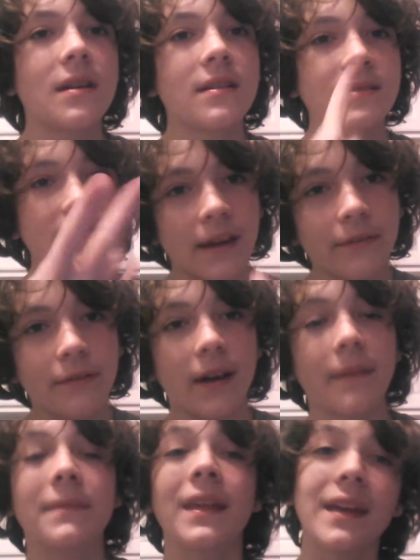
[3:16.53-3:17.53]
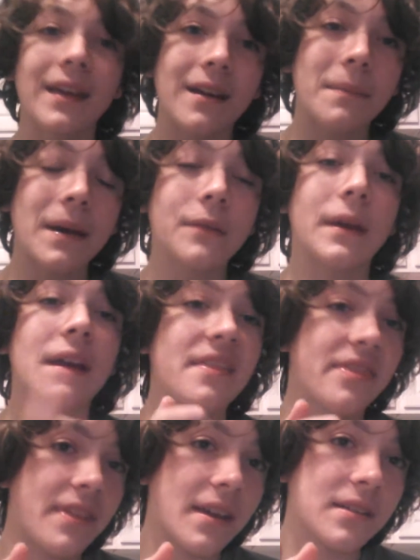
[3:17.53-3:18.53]
sci-fi. By the way,
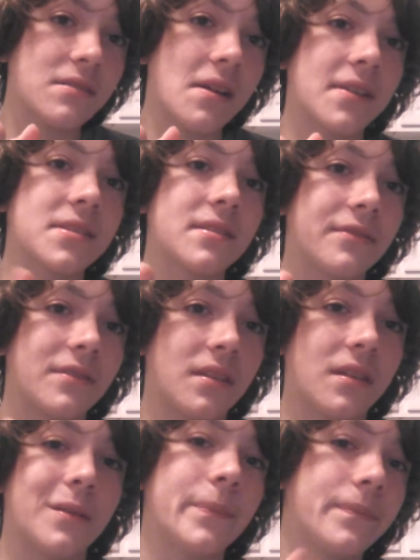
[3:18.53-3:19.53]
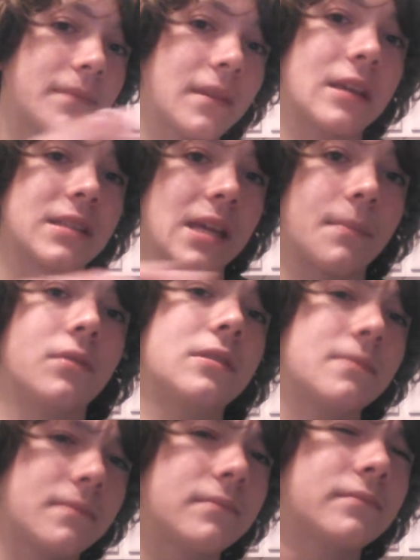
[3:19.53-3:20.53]
thanks, Loxton, for the
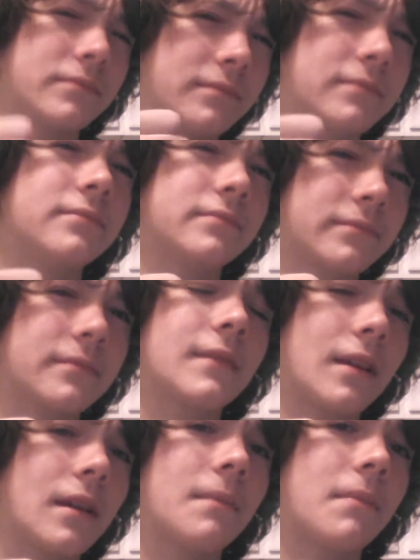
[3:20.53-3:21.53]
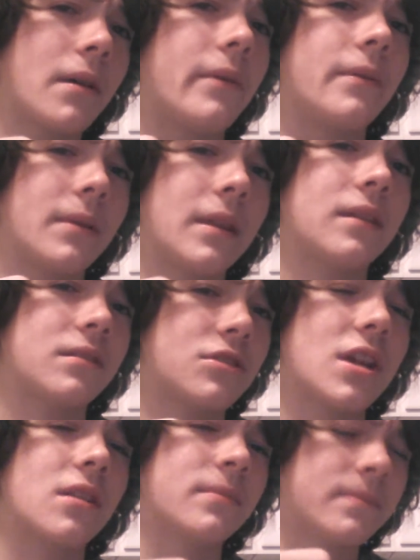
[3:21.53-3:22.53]
examples. By the way, really like your
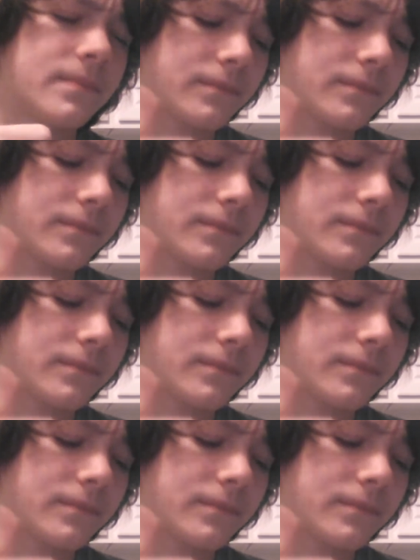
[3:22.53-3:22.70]
channel.